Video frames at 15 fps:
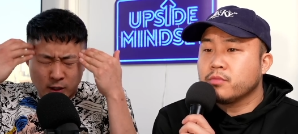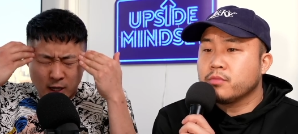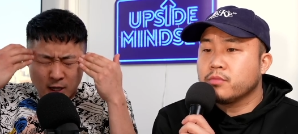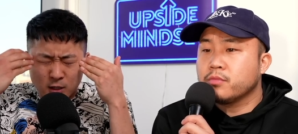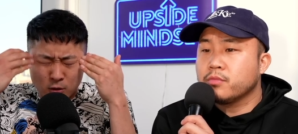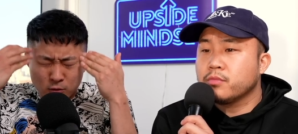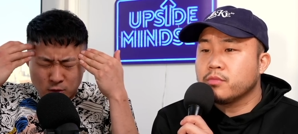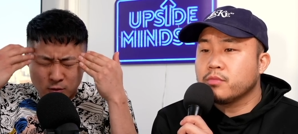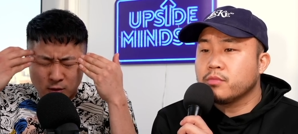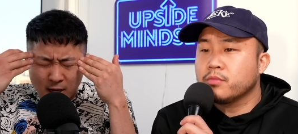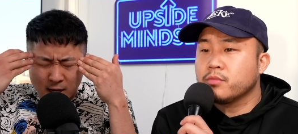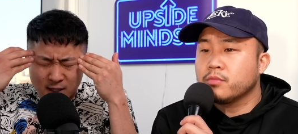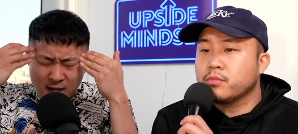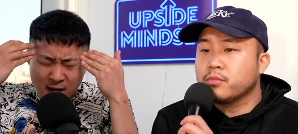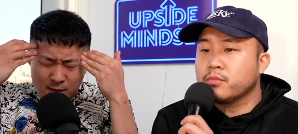Speaker 1: okay, don't do
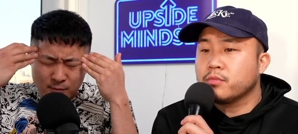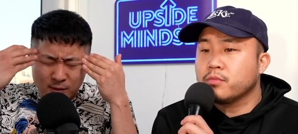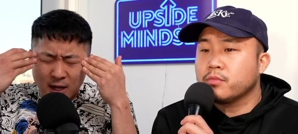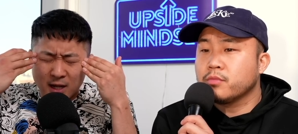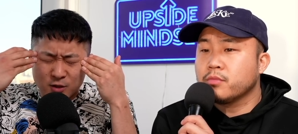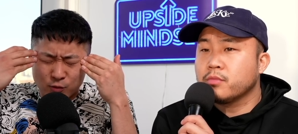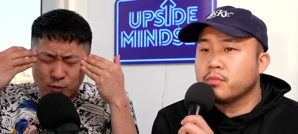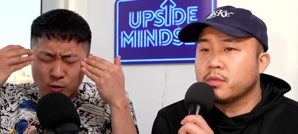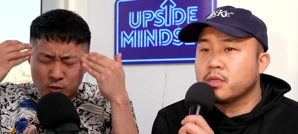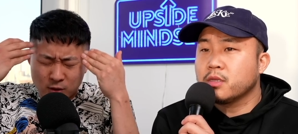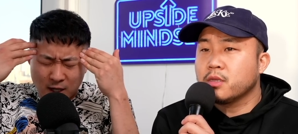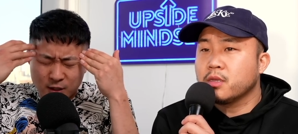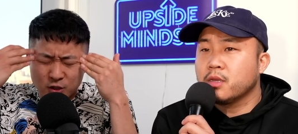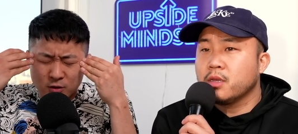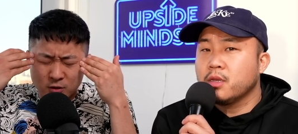that. Yeah, mm, that's rude.
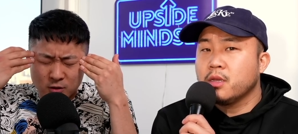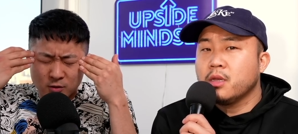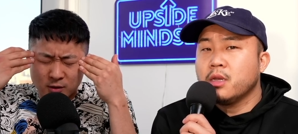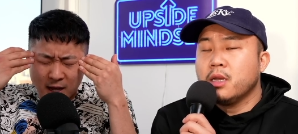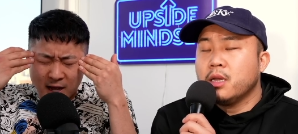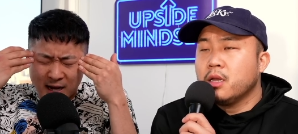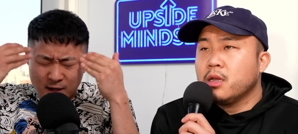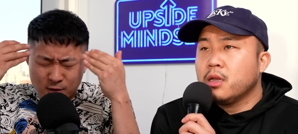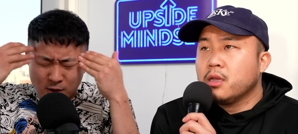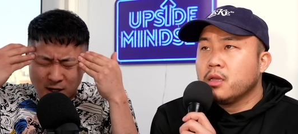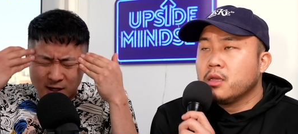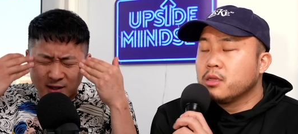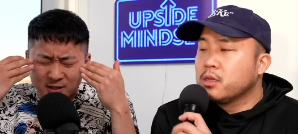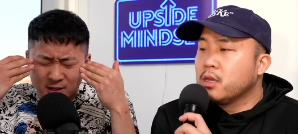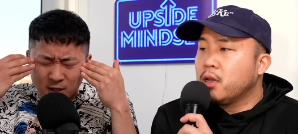I shouldn't do that. I know
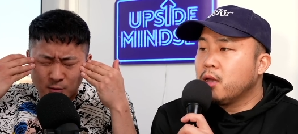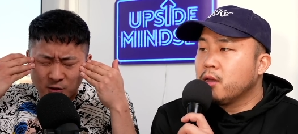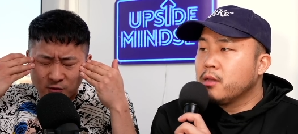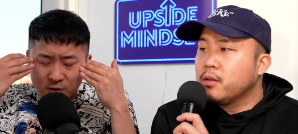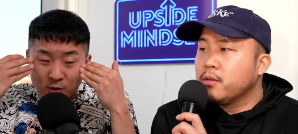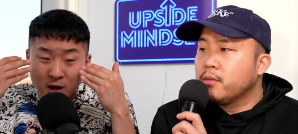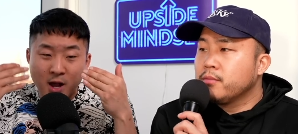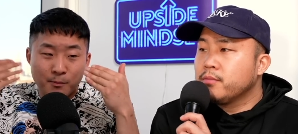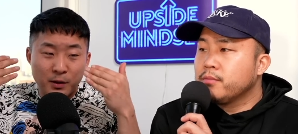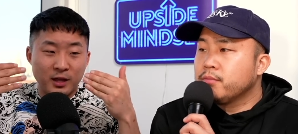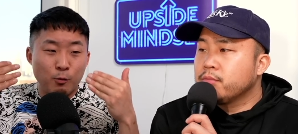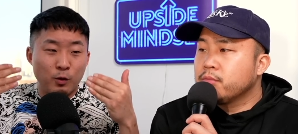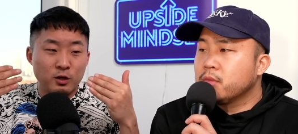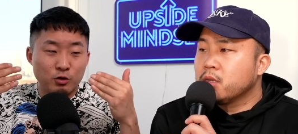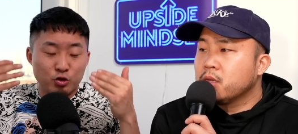how that's yeah. going to be viewed. But
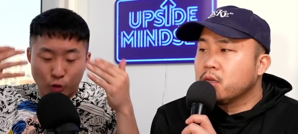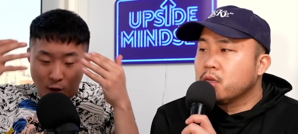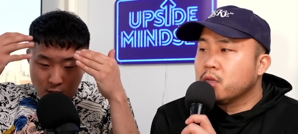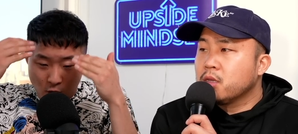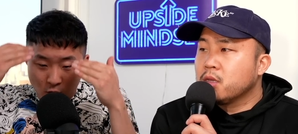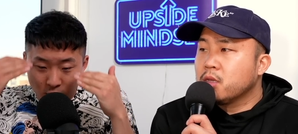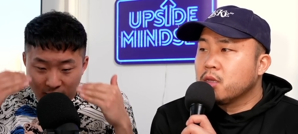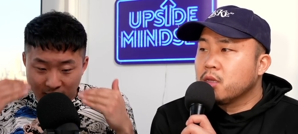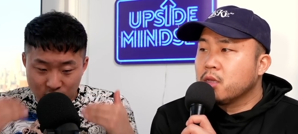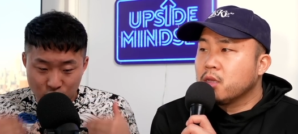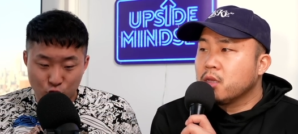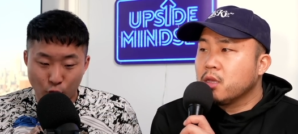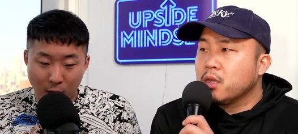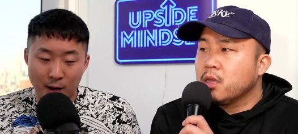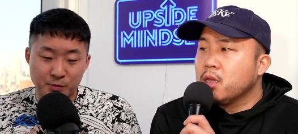then when you're drunk, all
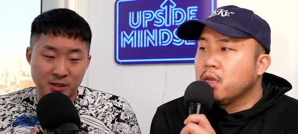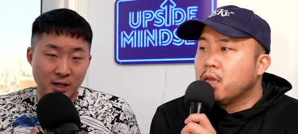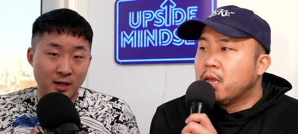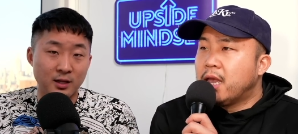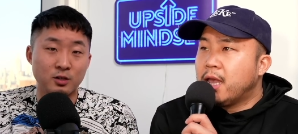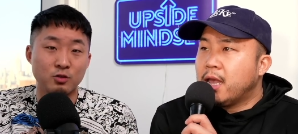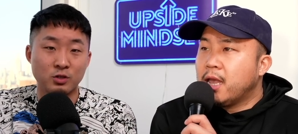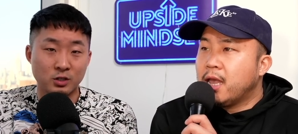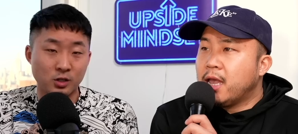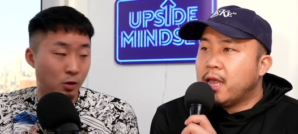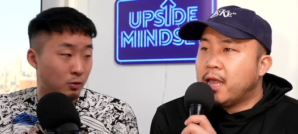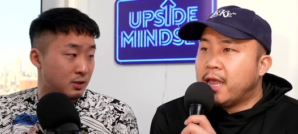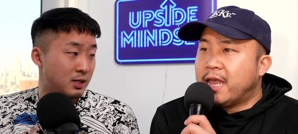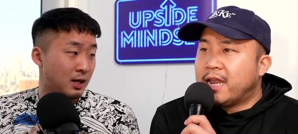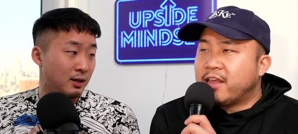that drops and then you just
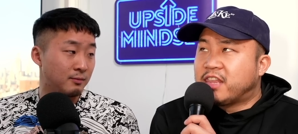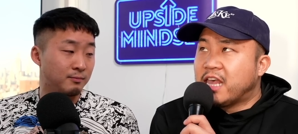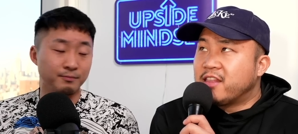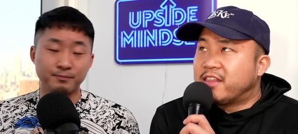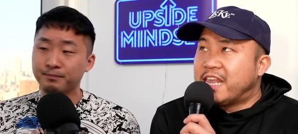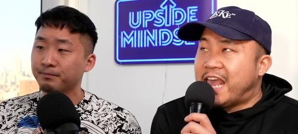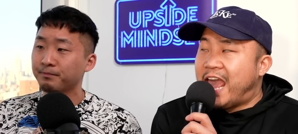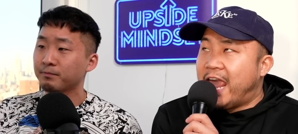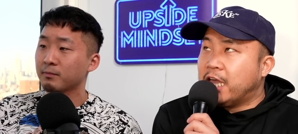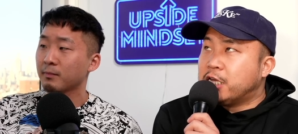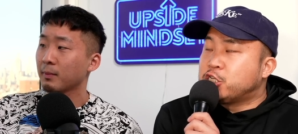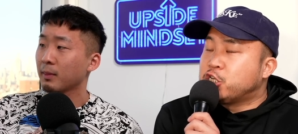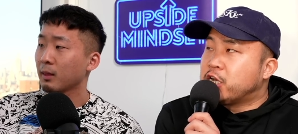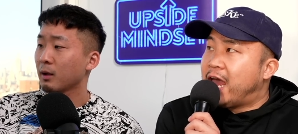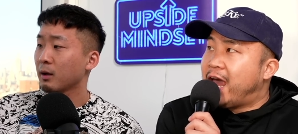go insane.
Speaker 2: And I think the
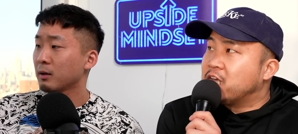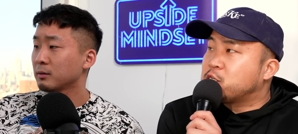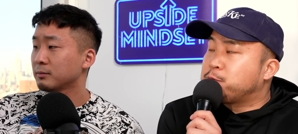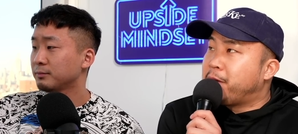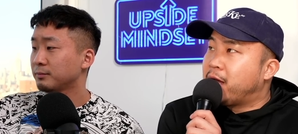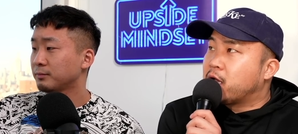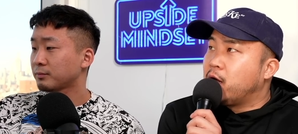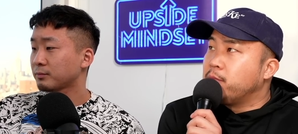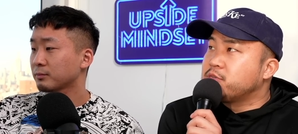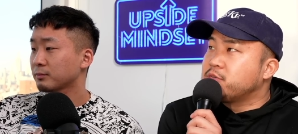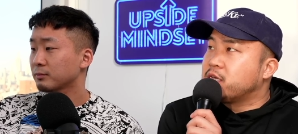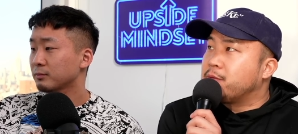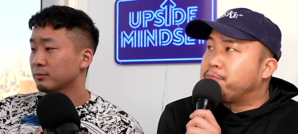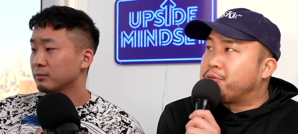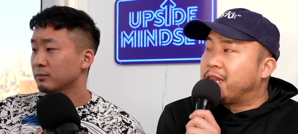Asian aspect comes
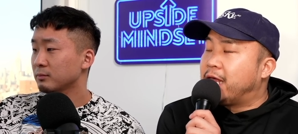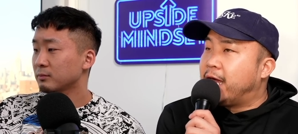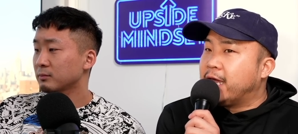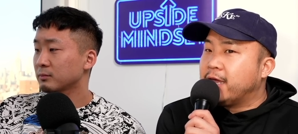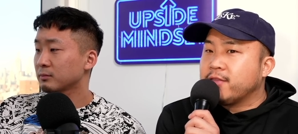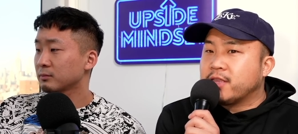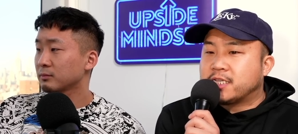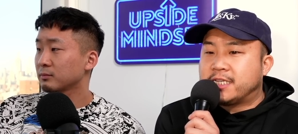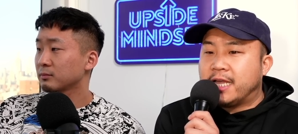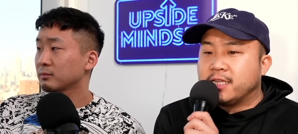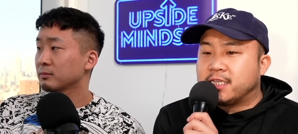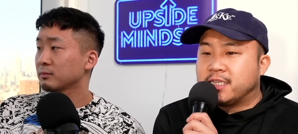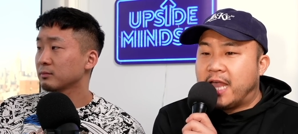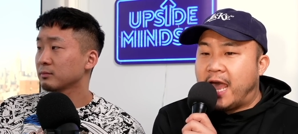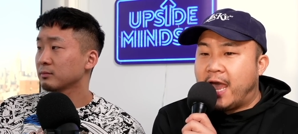into play in the
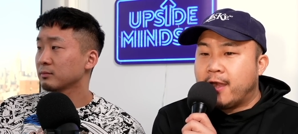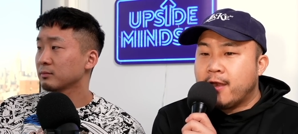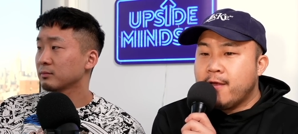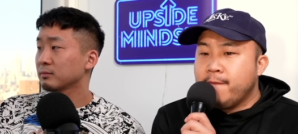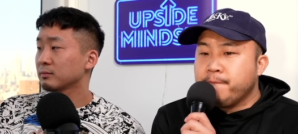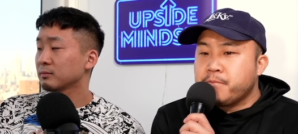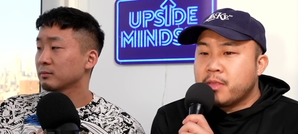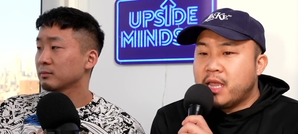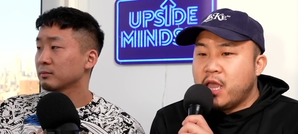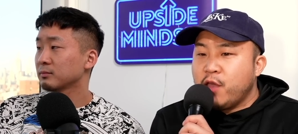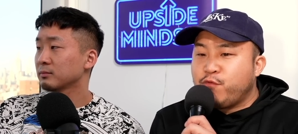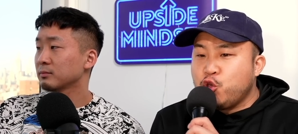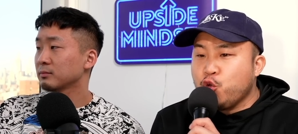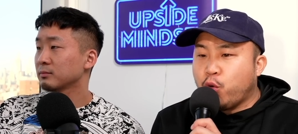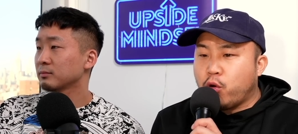sense that
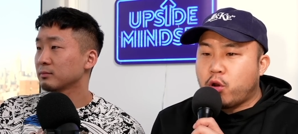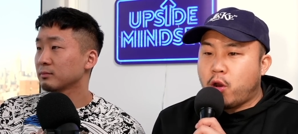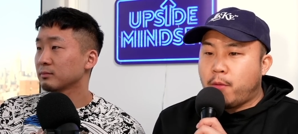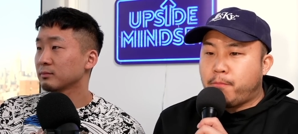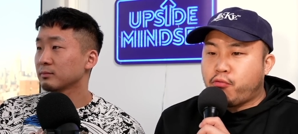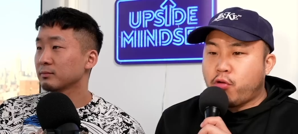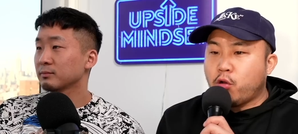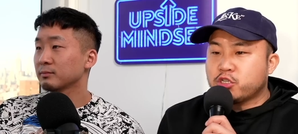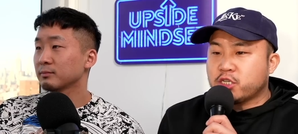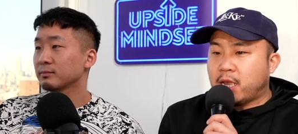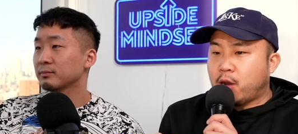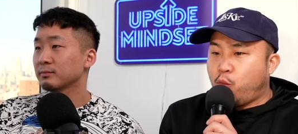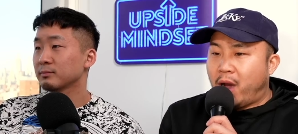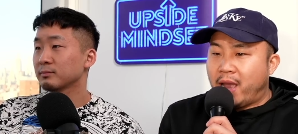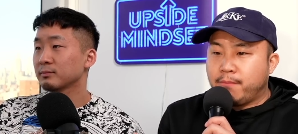if you were to approach
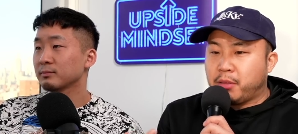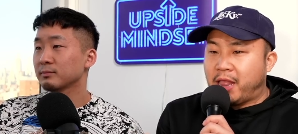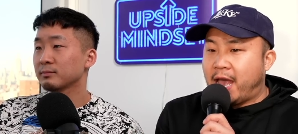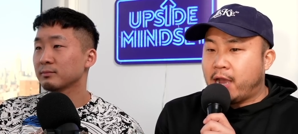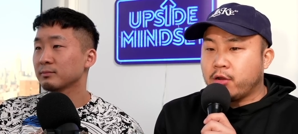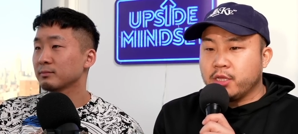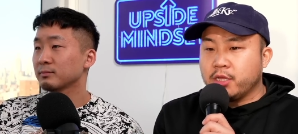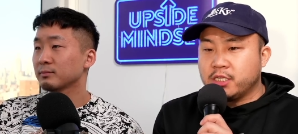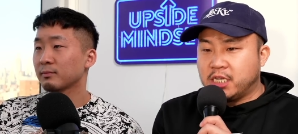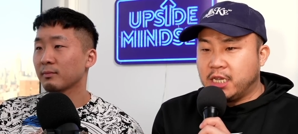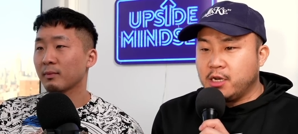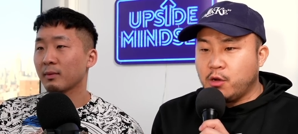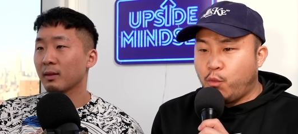like white, black, or Latina